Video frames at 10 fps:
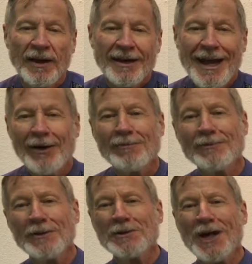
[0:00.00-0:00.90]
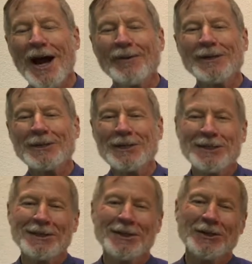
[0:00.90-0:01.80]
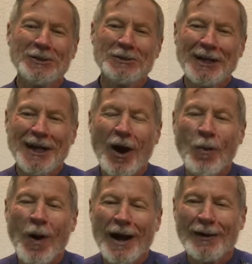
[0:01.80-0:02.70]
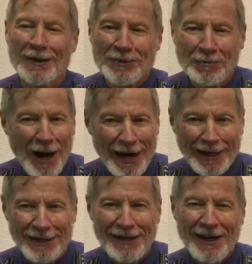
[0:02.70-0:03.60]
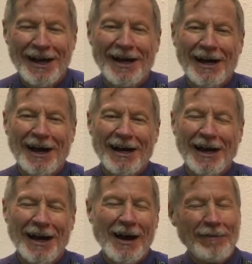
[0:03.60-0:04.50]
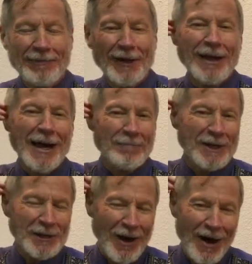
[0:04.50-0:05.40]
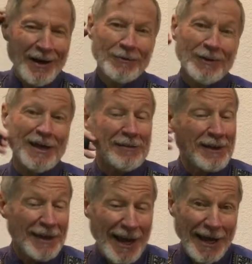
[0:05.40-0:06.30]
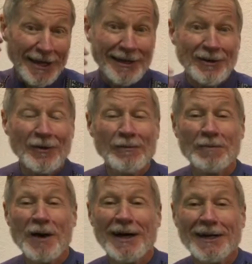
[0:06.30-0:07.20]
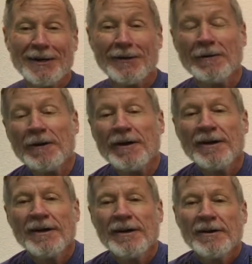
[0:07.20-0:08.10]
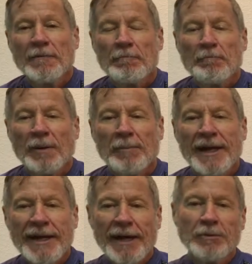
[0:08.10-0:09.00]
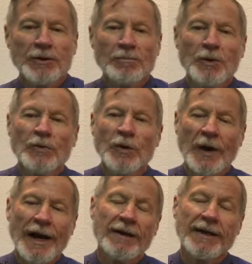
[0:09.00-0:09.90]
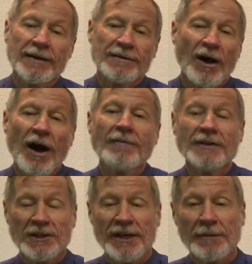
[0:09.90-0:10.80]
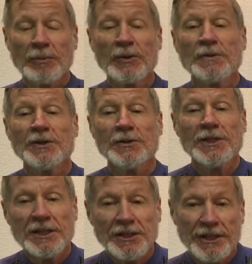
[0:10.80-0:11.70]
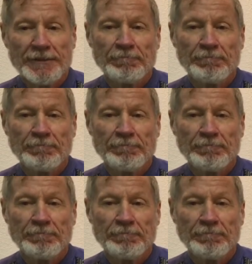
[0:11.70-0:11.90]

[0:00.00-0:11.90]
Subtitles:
Now, at first, I resisted using a wireless mic. And I felt like Madonna with that thing hanging over my ear. But being able to move around obviously improves your teaching.